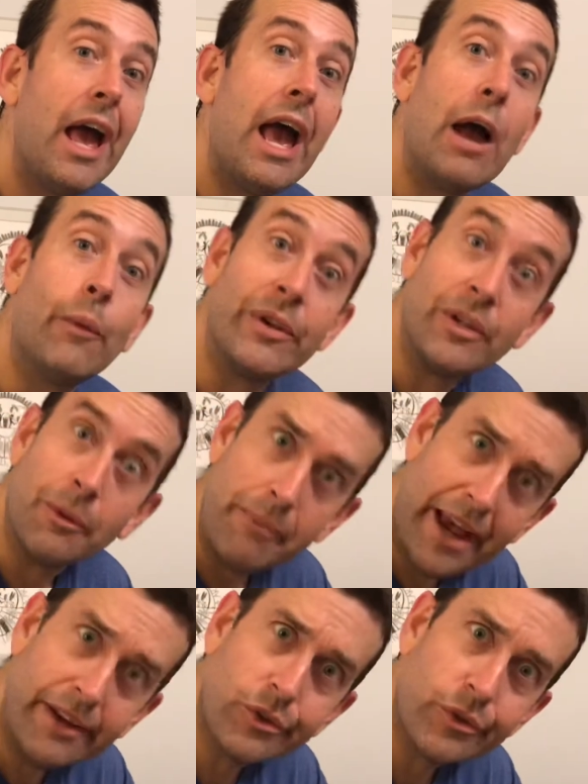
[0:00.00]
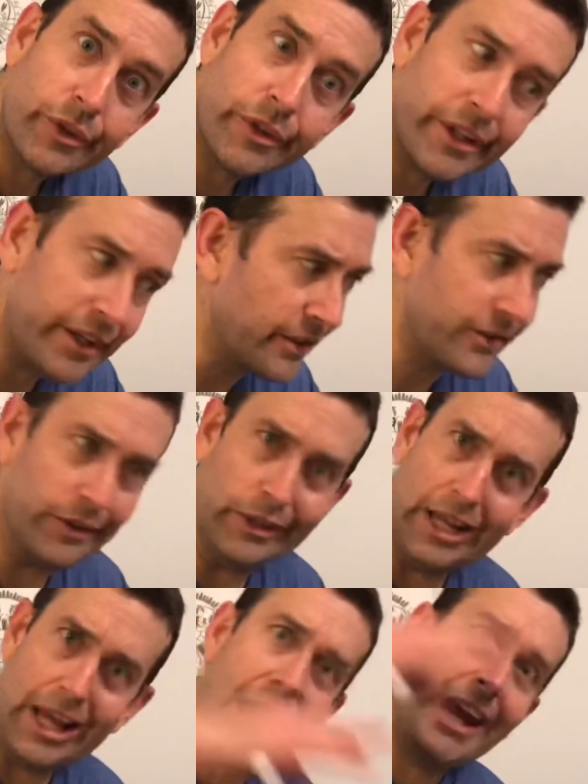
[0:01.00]
And when you're measuring things, you
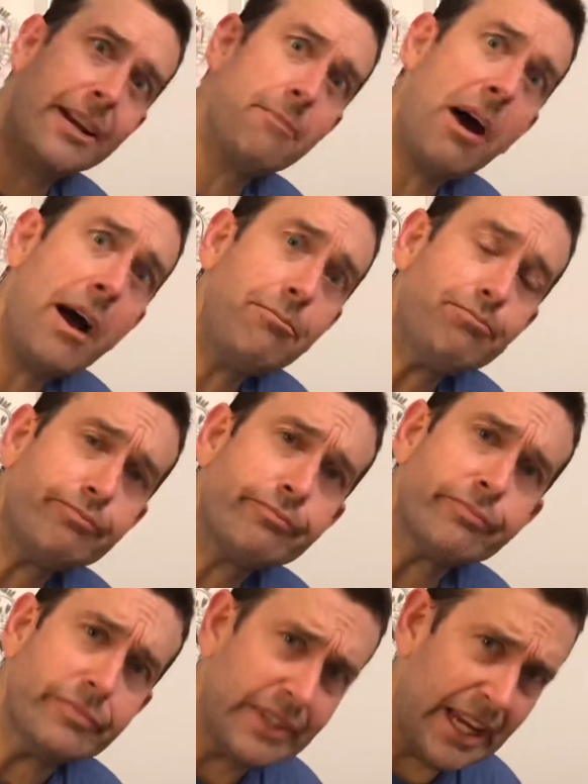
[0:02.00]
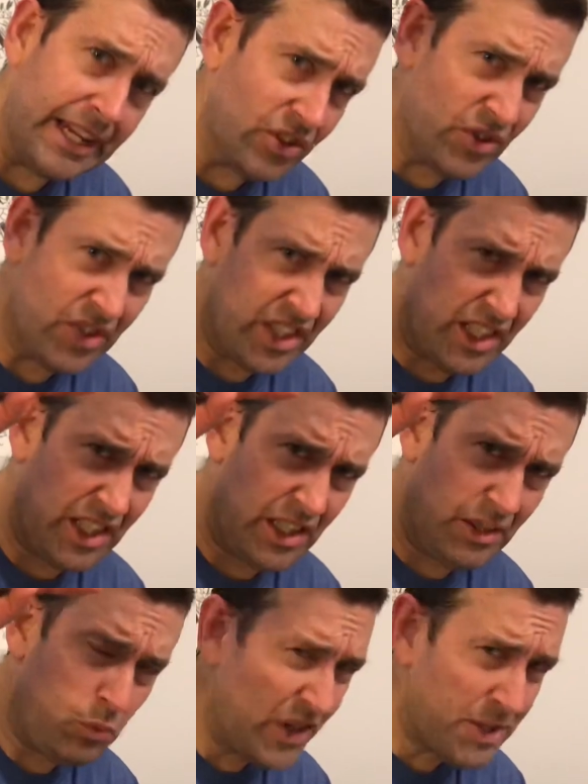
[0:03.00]
line them up and you
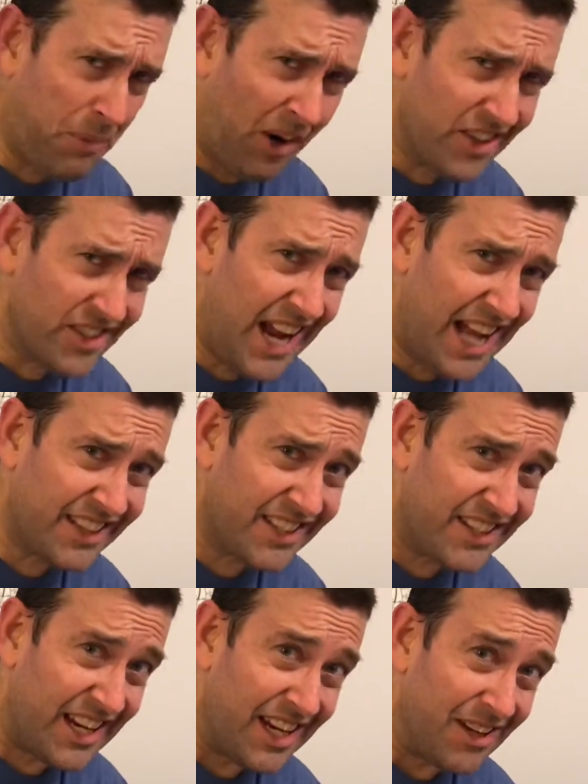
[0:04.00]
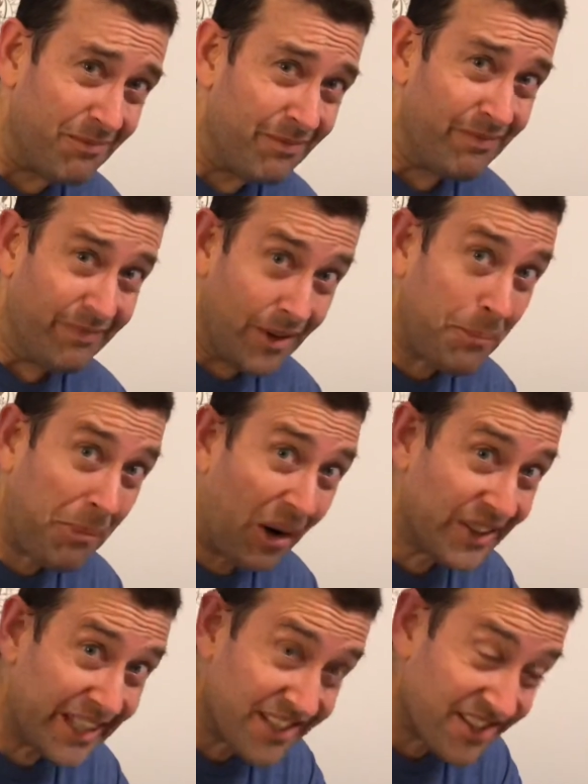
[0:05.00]
see which part is not the same. The
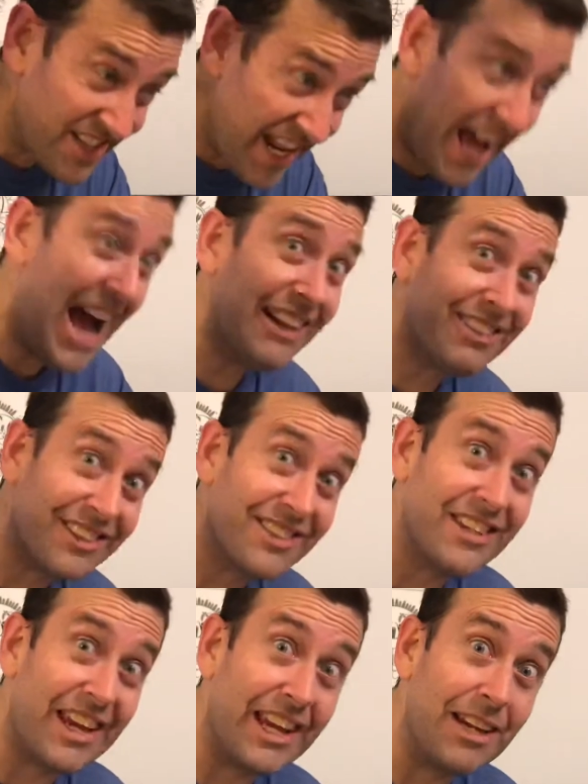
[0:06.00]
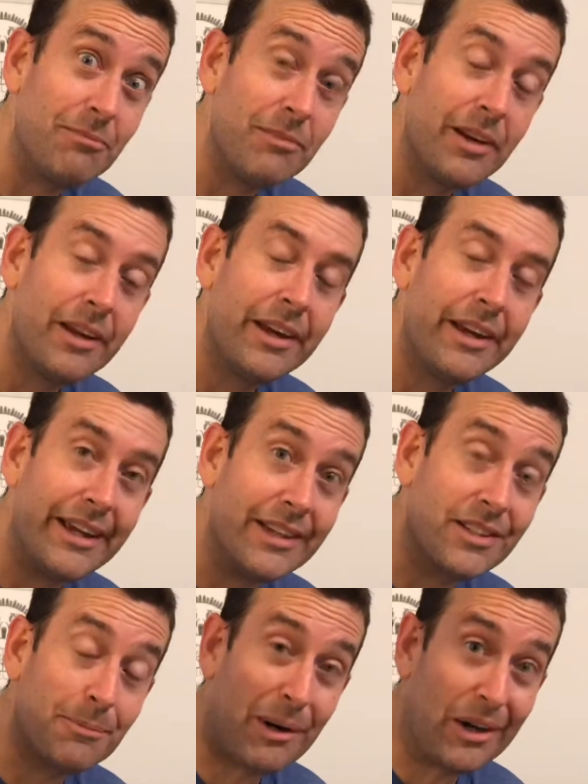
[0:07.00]
part that's not the same is
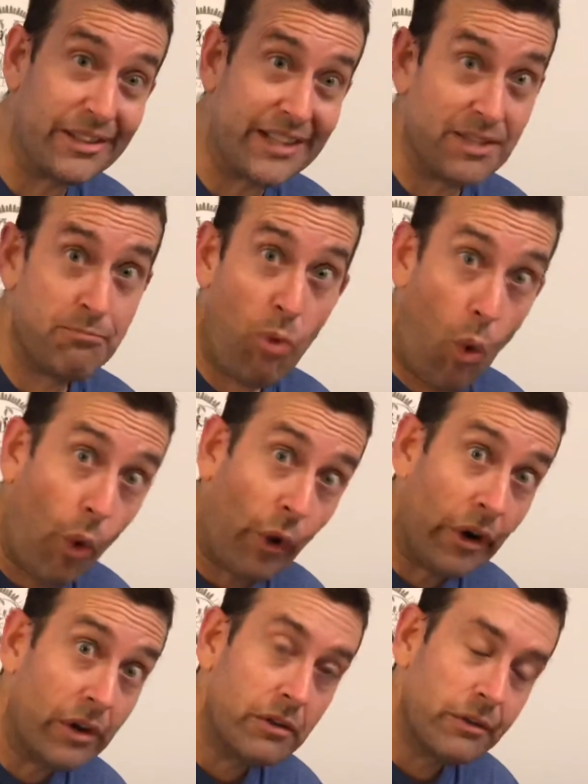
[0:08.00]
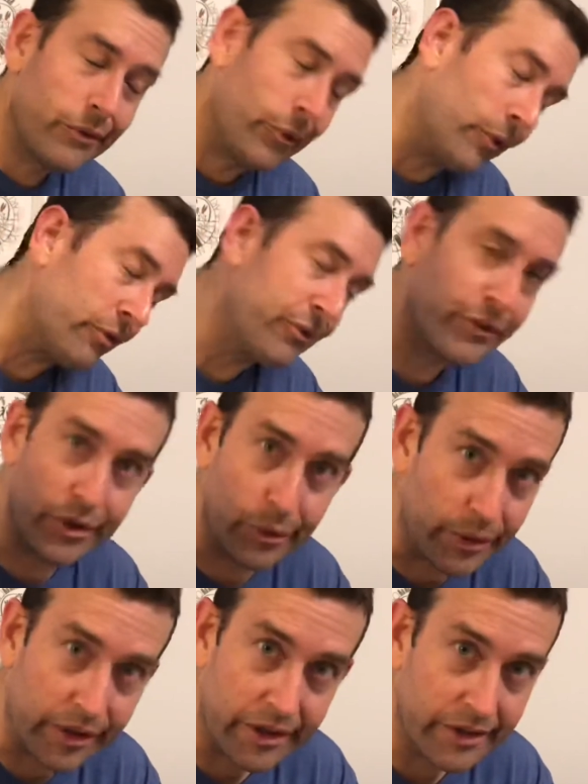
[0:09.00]
the part that's more or
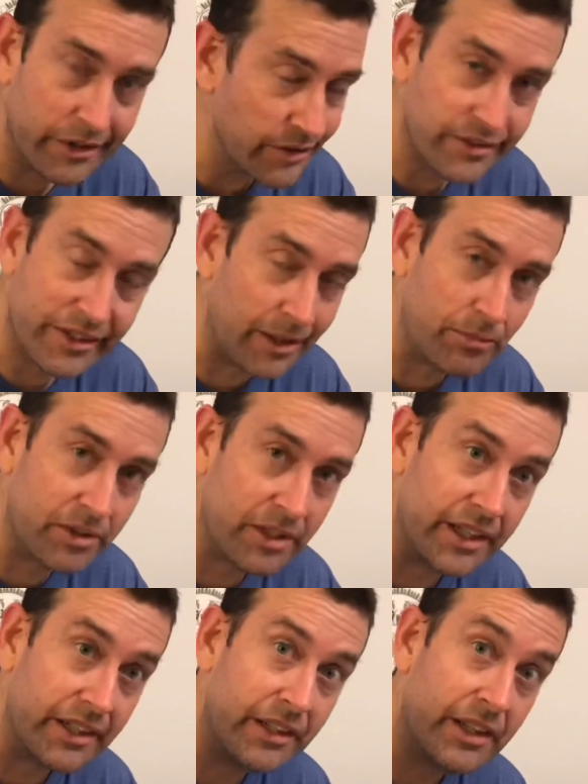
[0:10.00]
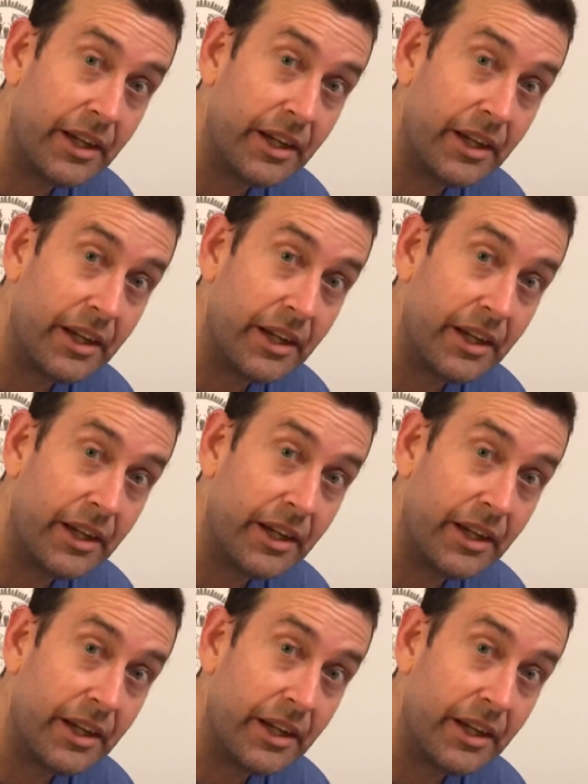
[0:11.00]
fewer. Same thing.